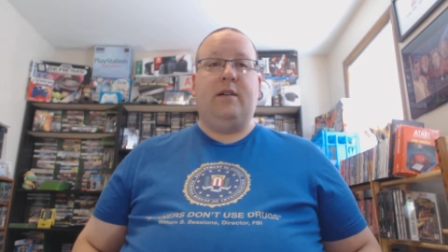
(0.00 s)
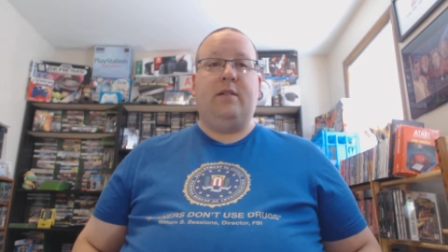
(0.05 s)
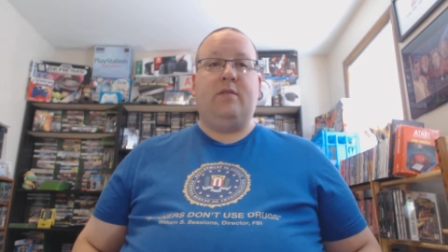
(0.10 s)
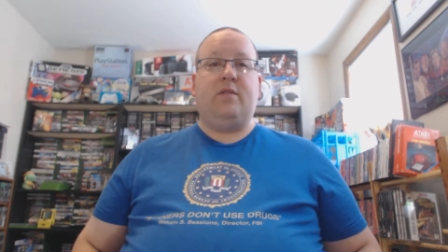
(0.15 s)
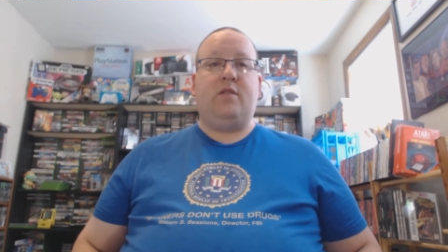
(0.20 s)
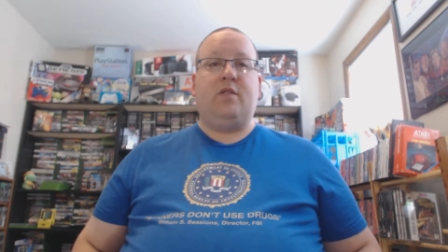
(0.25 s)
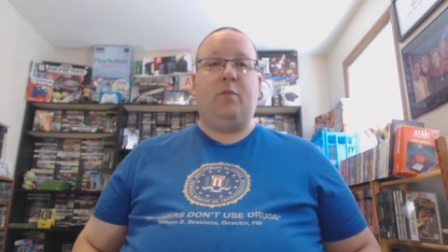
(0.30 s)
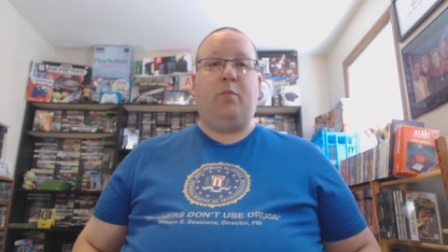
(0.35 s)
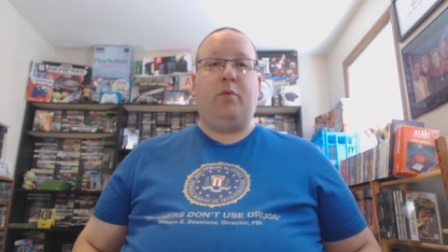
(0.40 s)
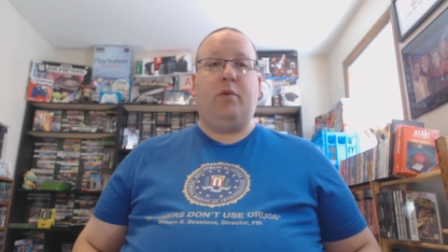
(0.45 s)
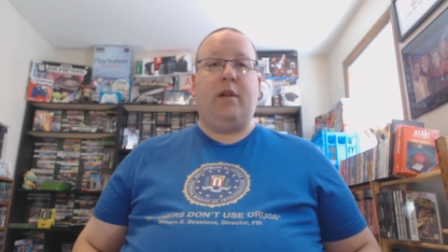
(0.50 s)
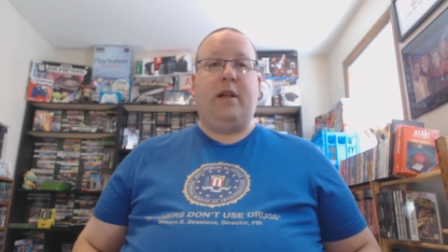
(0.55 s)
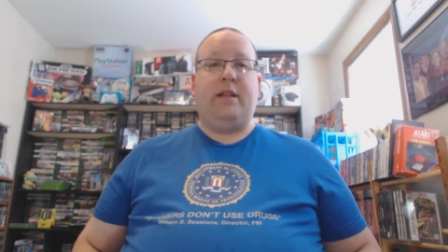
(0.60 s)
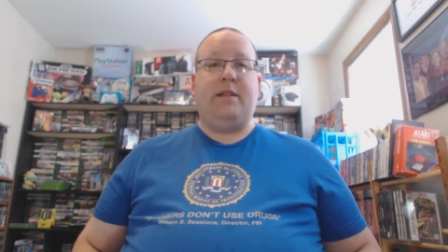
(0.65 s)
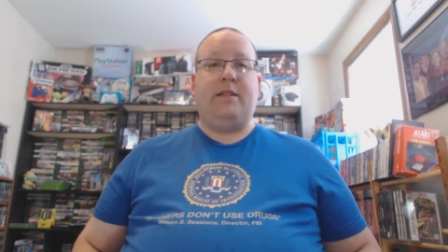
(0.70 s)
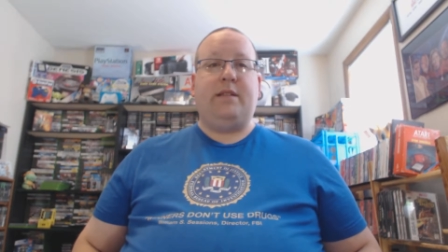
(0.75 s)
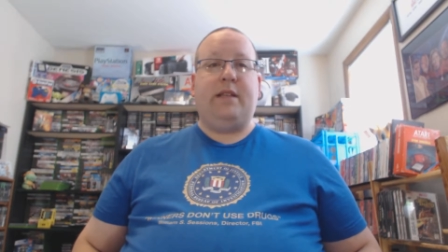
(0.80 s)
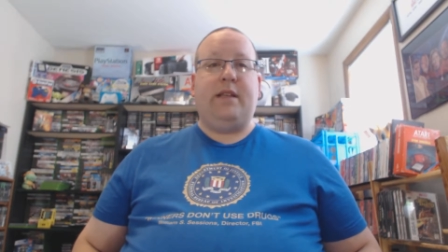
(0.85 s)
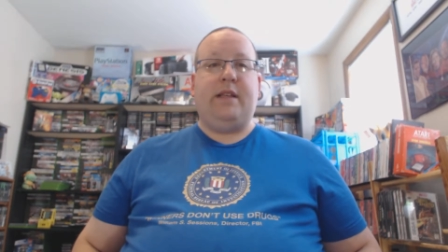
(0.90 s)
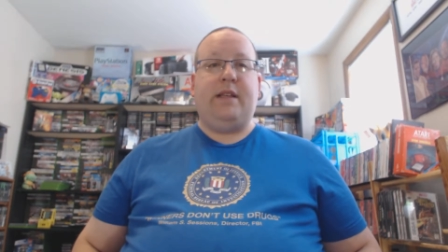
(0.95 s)
Super
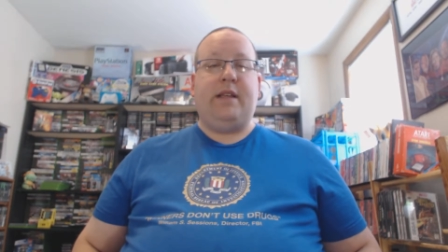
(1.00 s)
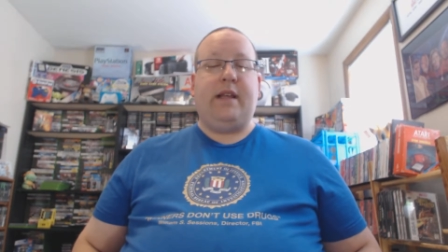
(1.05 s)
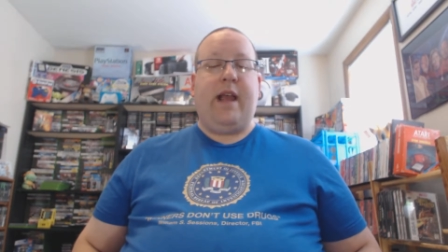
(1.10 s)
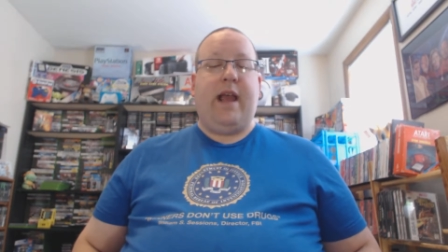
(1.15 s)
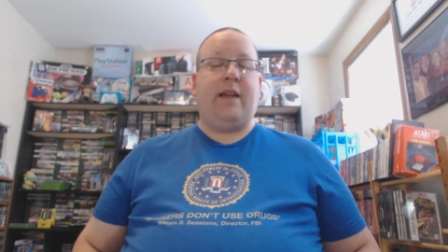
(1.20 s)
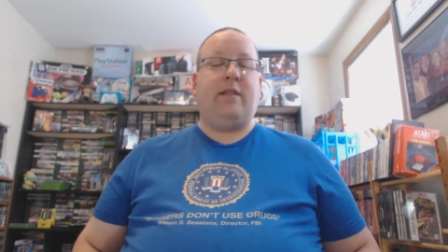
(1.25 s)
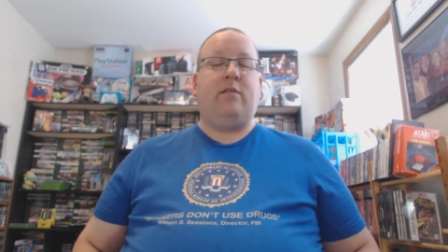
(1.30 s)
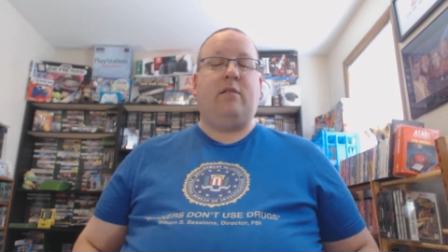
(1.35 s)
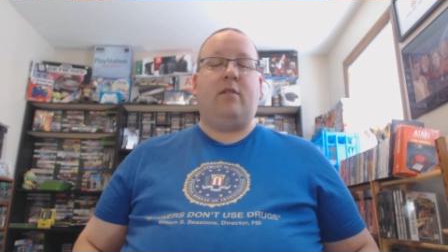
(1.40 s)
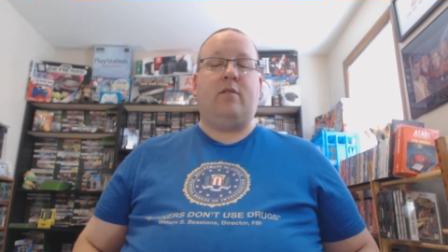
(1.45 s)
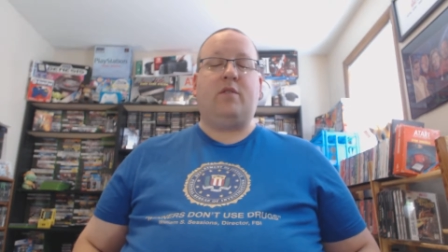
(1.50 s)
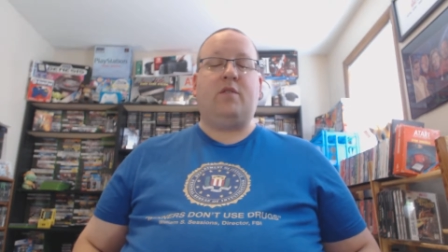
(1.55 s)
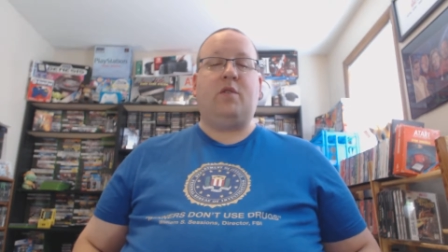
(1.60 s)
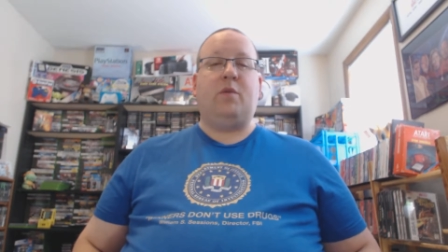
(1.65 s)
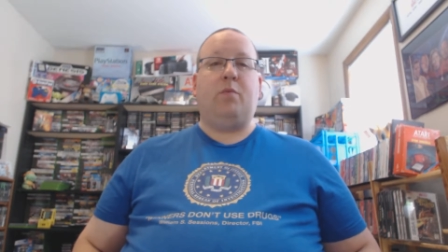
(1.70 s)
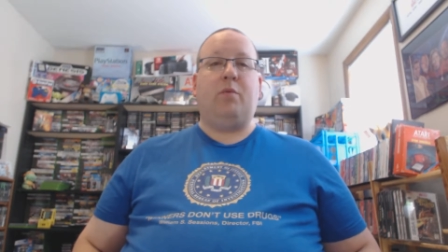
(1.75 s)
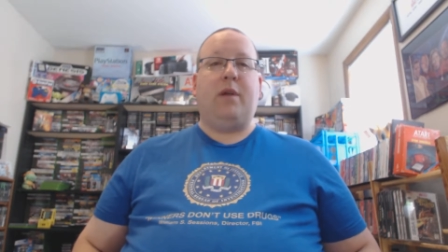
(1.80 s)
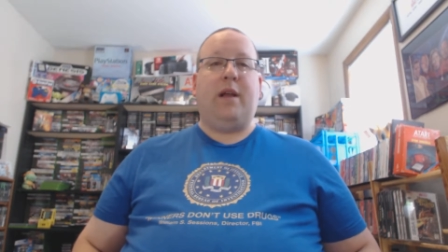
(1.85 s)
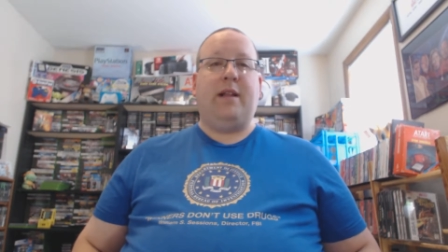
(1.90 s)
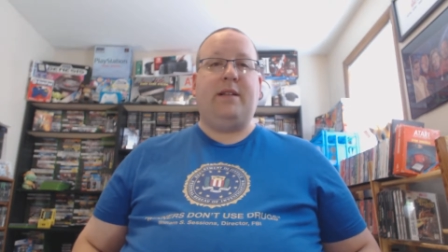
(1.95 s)
NT, analog
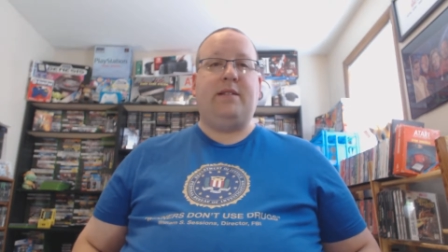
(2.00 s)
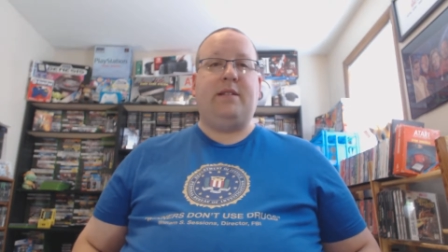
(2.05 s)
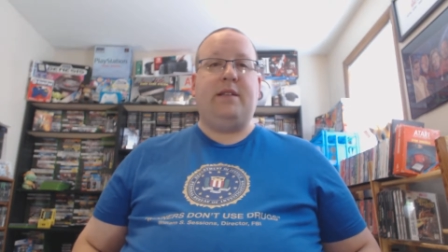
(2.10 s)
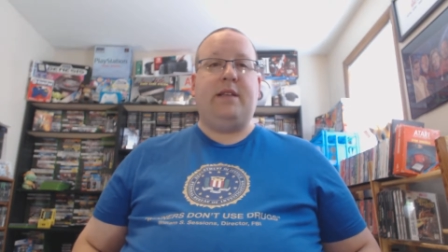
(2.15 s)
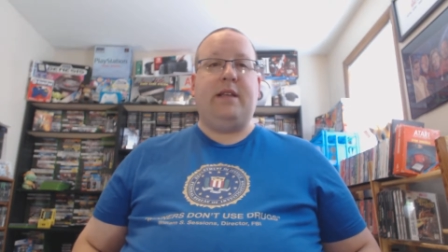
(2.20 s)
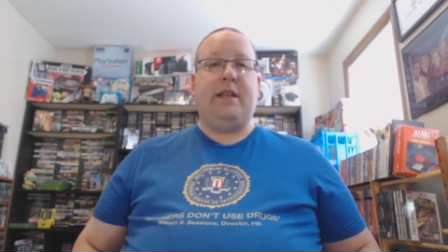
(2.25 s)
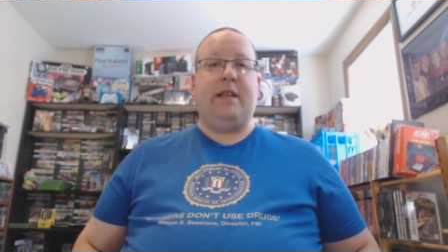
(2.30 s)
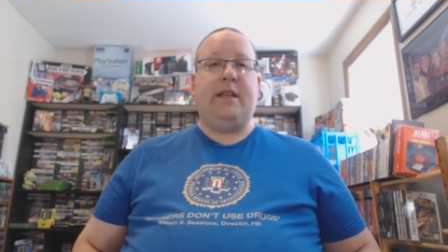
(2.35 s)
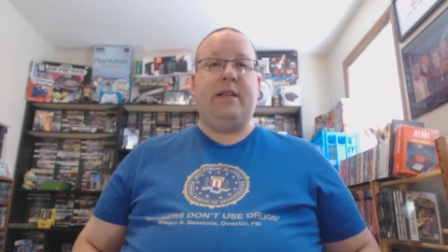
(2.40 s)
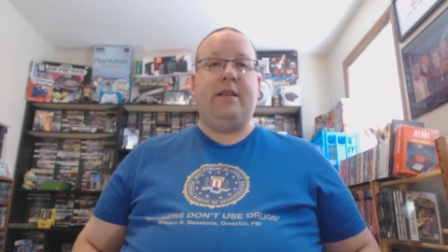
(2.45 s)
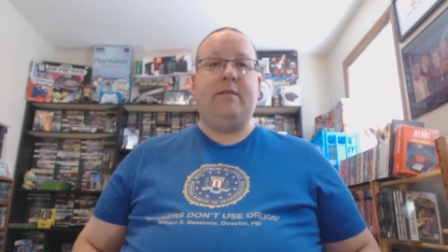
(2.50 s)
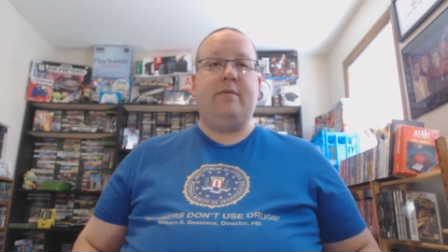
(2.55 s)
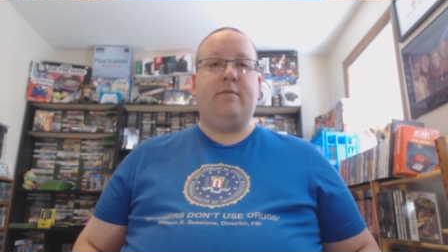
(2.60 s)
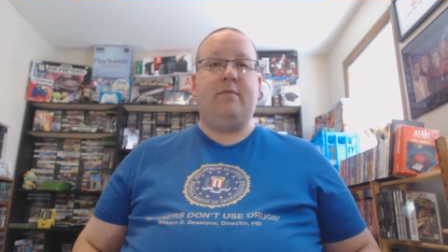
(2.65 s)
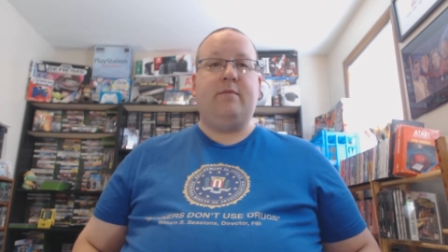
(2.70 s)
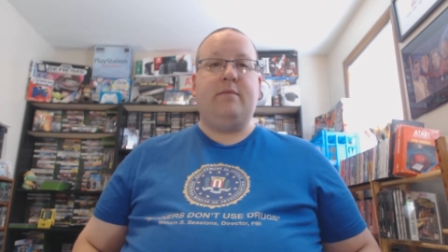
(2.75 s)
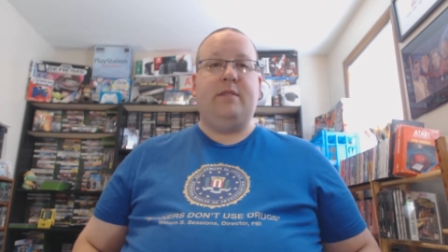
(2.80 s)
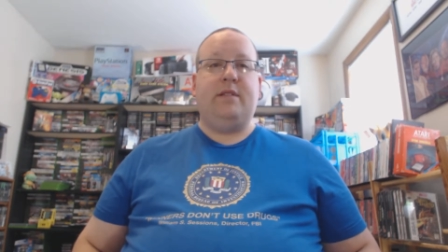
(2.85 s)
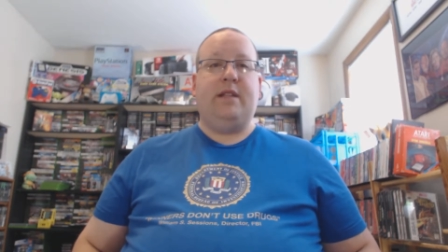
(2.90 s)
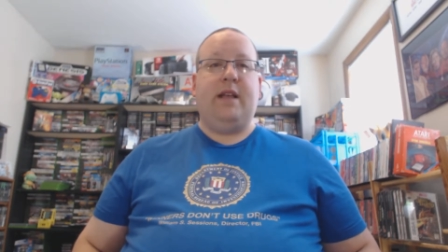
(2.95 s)
Super NT
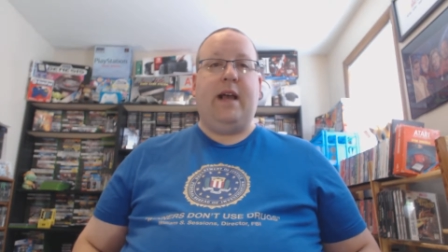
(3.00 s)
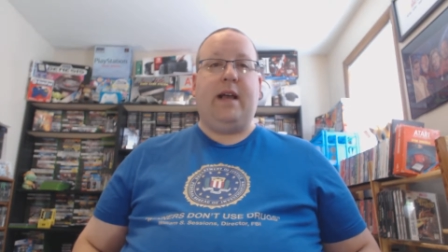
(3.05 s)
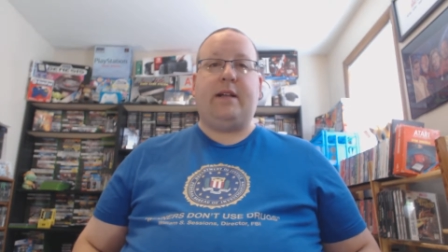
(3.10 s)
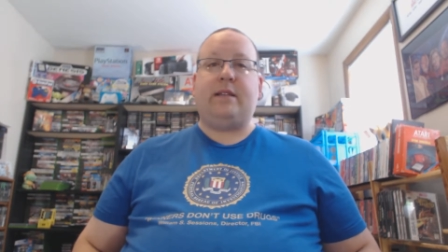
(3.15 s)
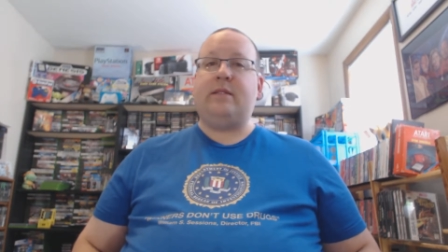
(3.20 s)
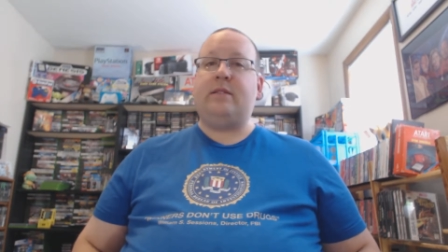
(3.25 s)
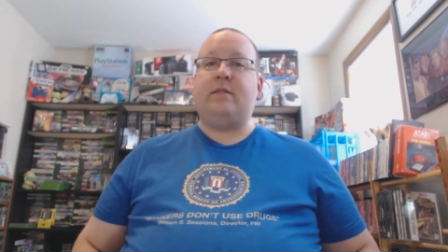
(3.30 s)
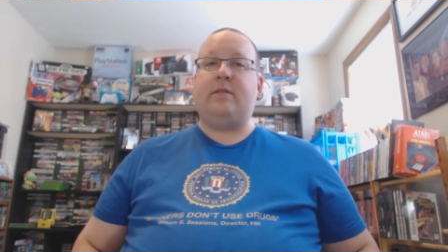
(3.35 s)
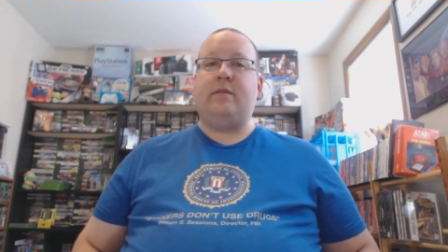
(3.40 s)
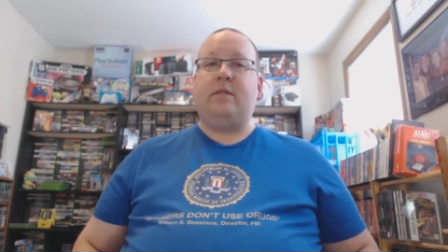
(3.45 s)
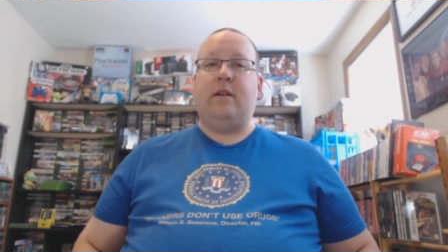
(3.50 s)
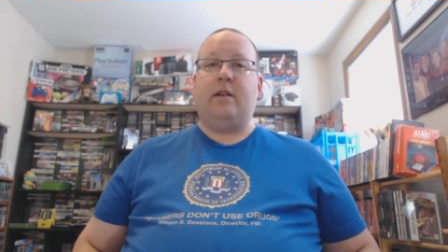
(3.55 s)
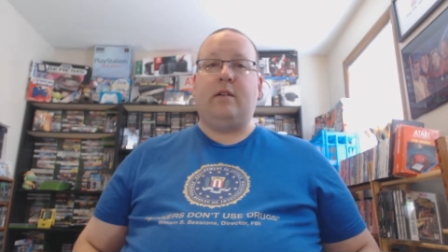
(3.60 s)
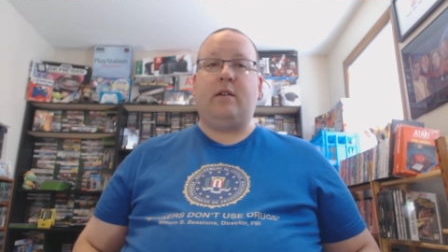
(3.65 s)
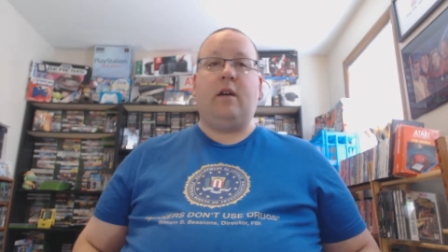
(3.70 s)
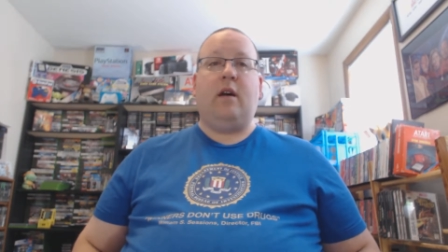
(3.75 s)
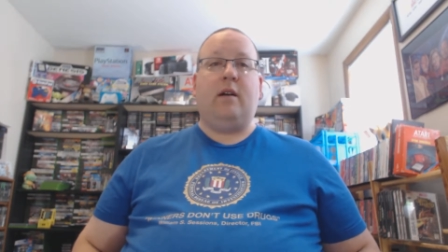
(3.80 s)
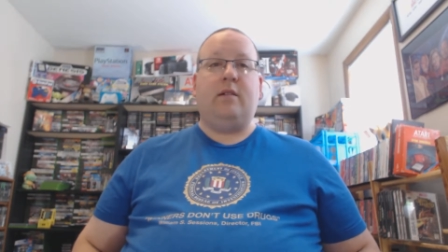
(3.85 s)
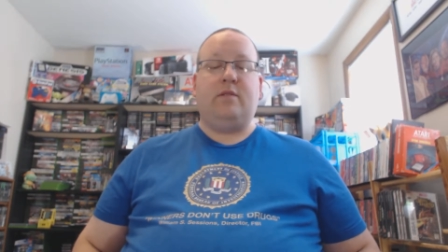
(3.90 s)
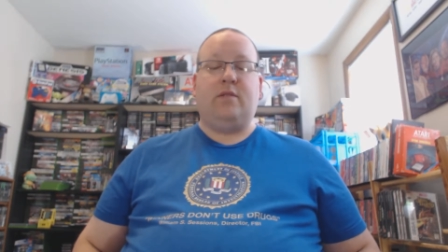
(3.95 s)
decks,
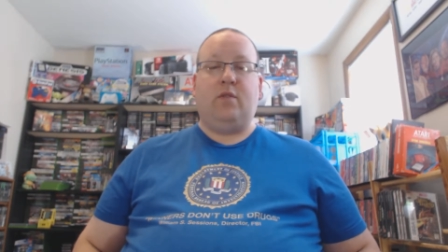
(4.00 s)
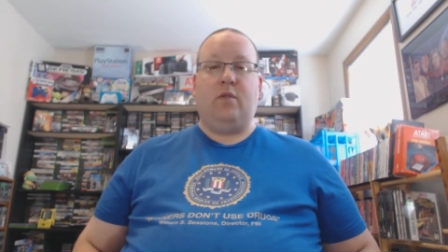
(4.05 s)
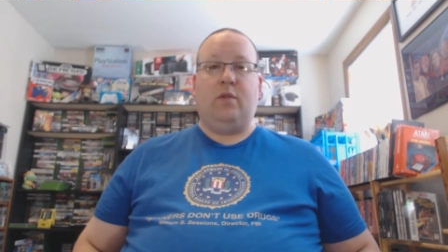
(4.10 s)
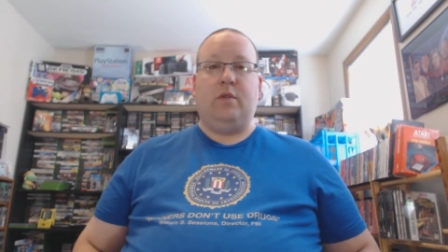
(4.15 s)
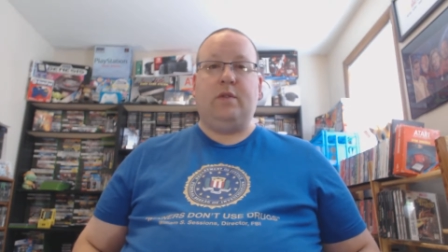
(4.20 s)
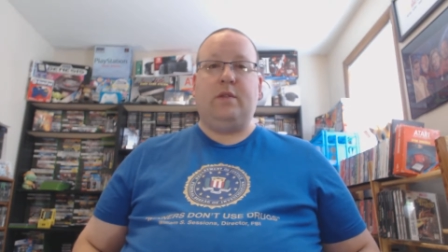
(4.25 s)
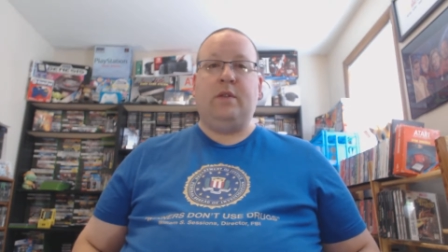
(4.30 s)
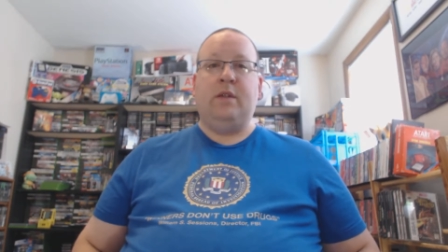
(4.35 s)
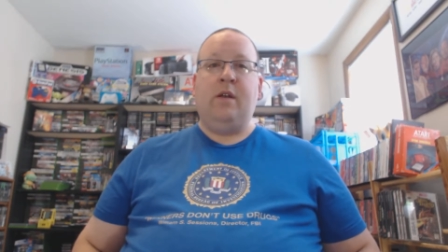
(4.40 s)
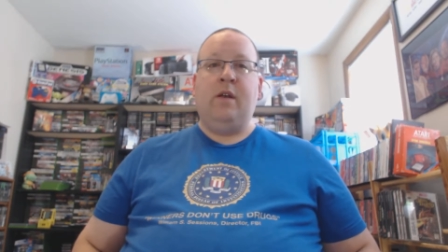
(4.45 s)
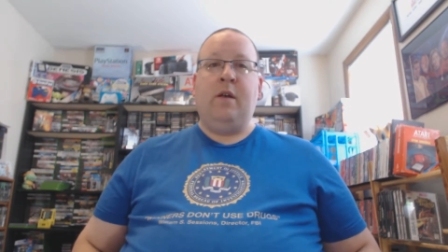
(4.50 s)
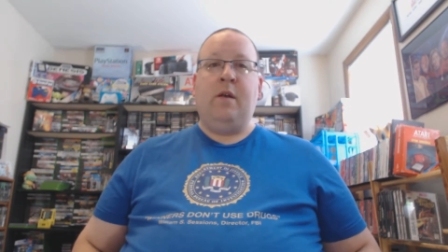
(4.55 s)
consoles.